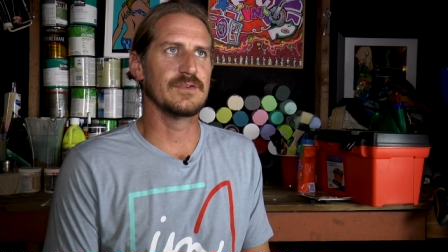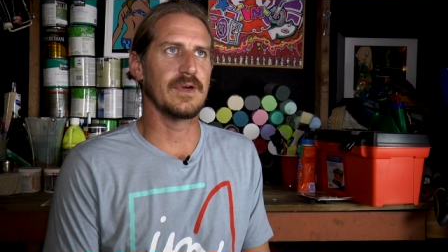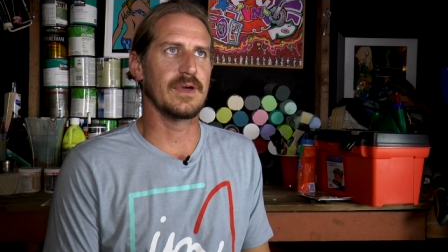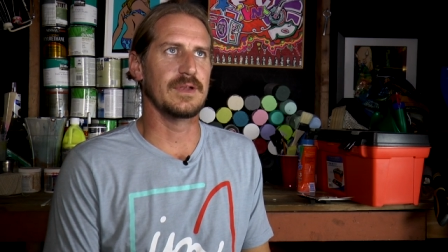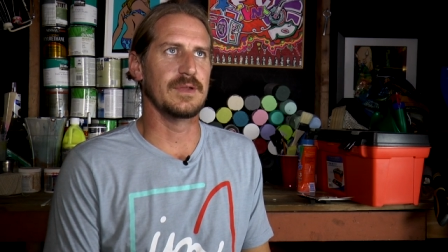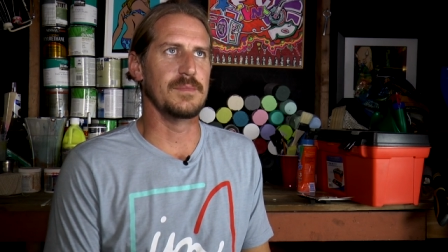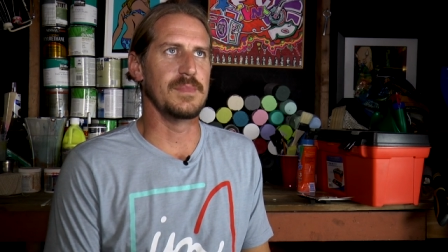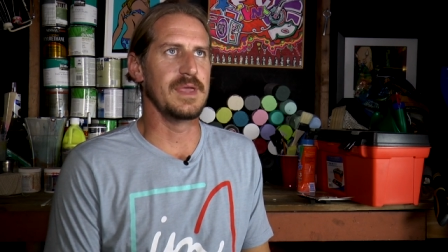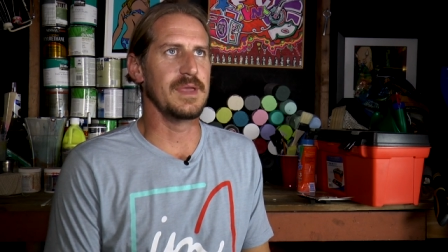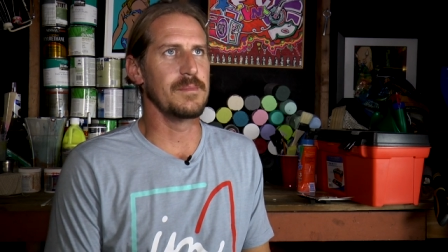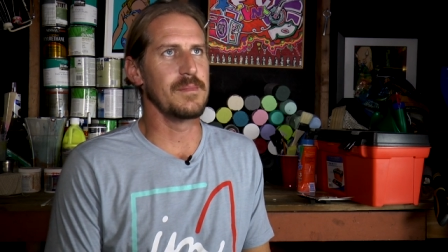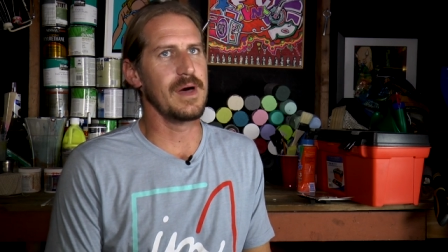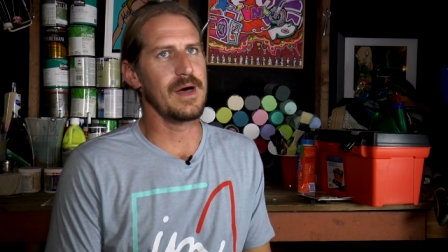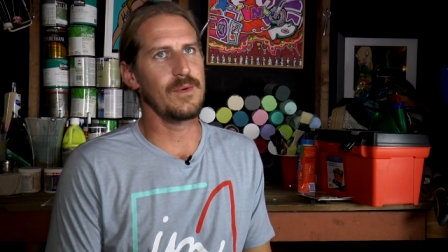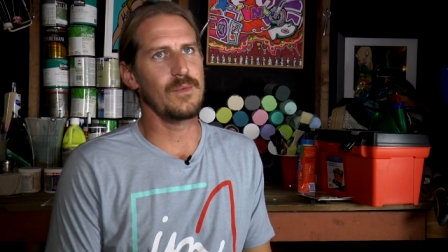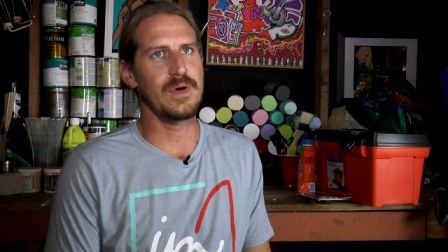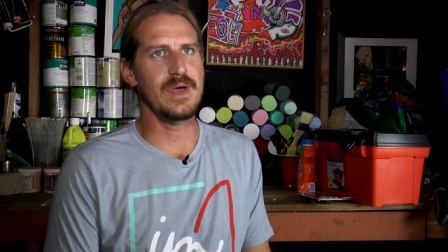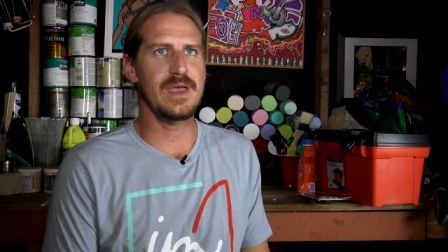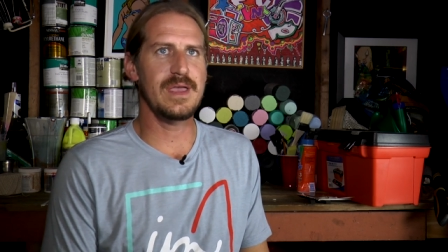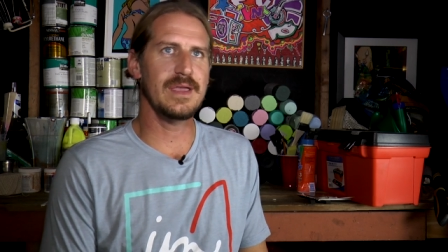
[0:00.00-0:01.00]
trying to make
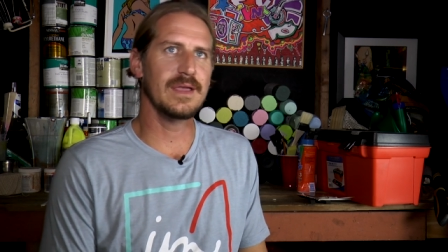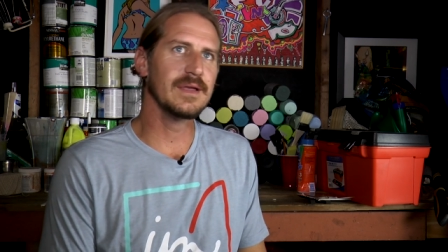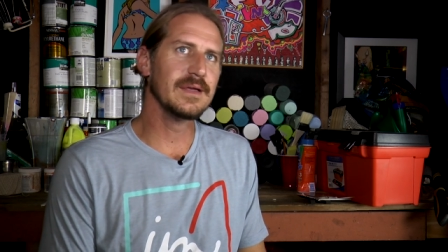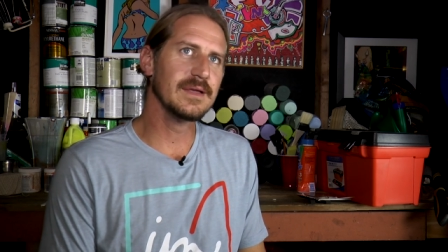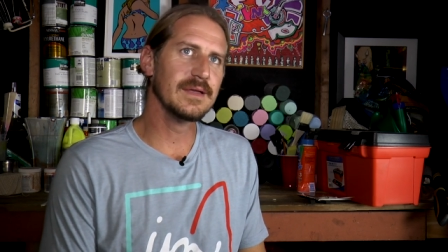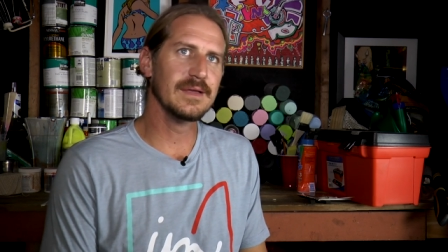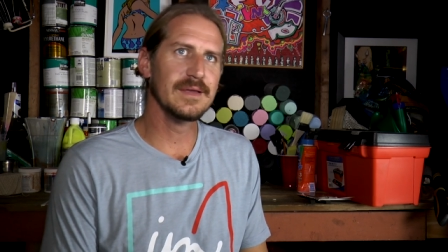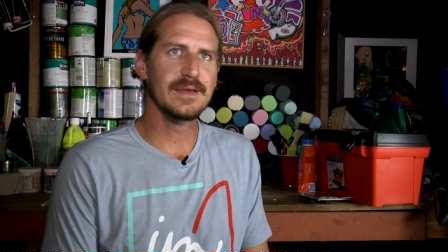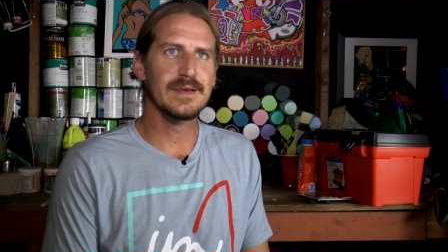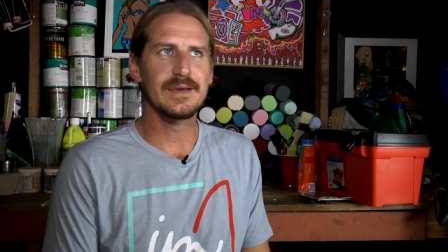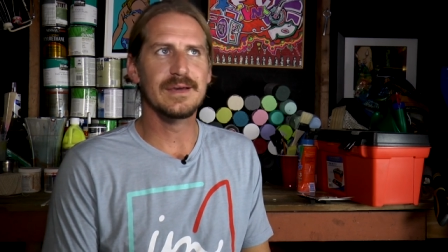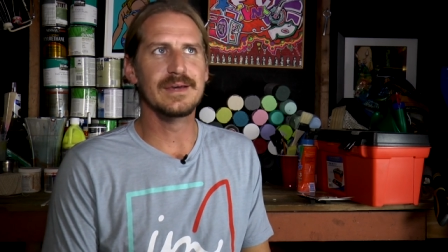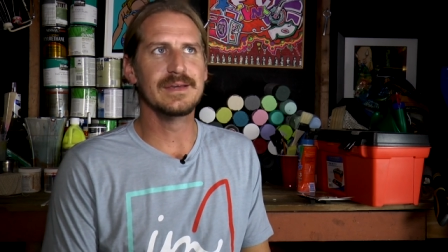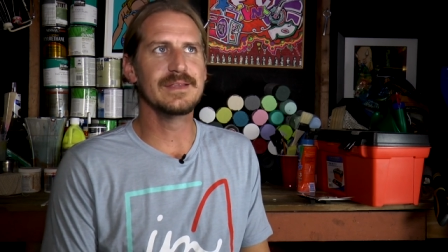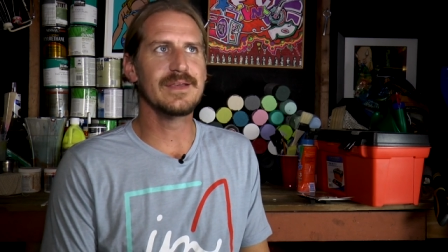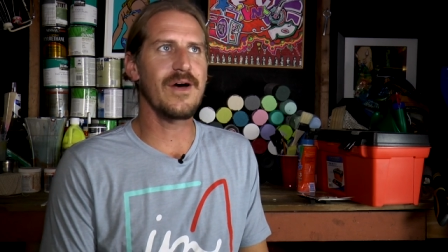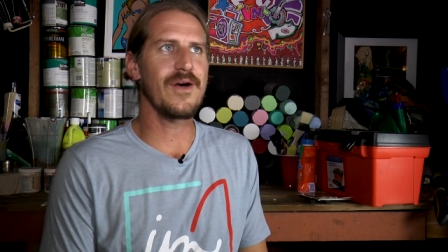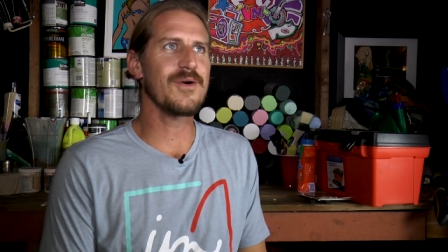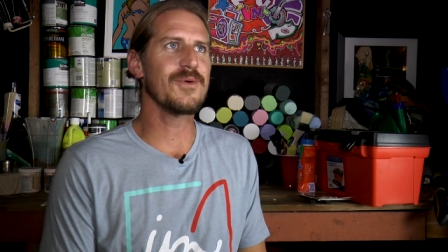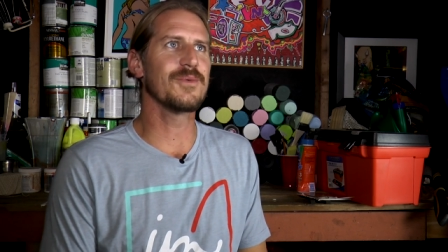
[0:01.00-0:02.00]
my way
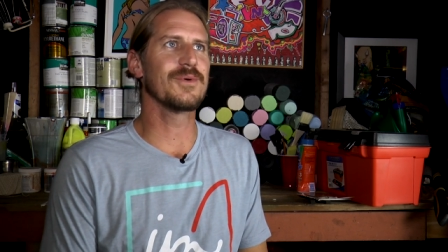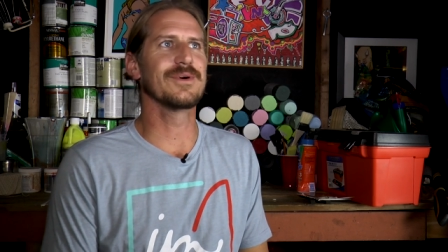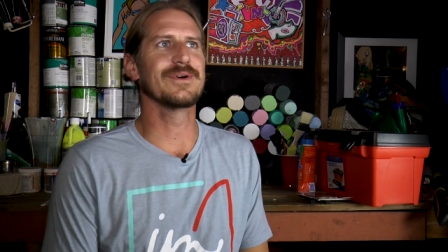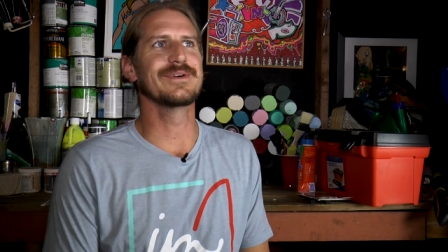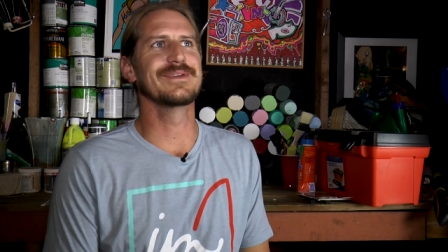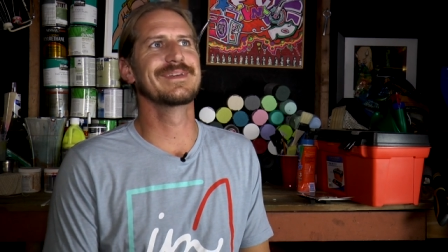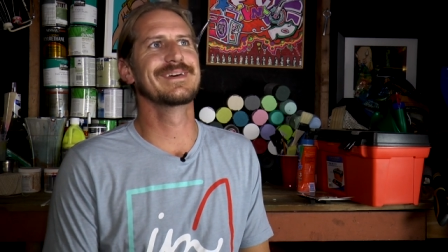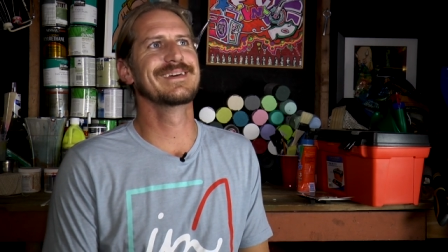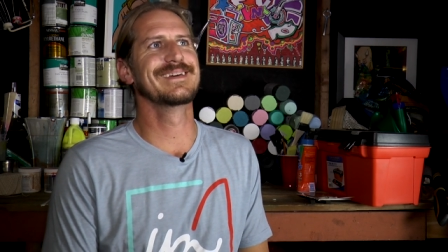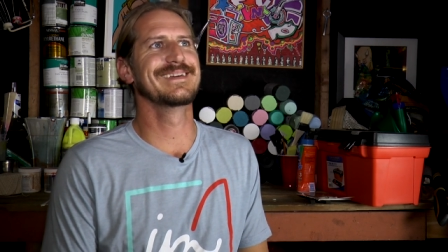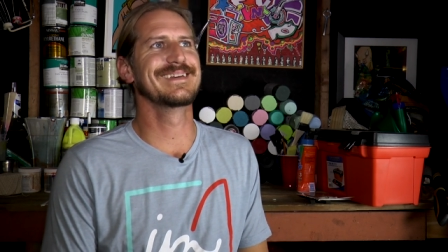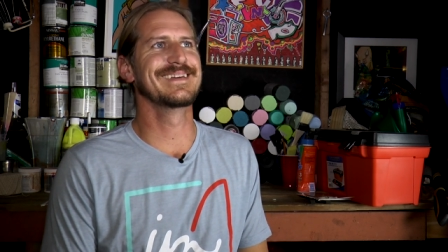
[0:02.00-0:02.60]
in the art world.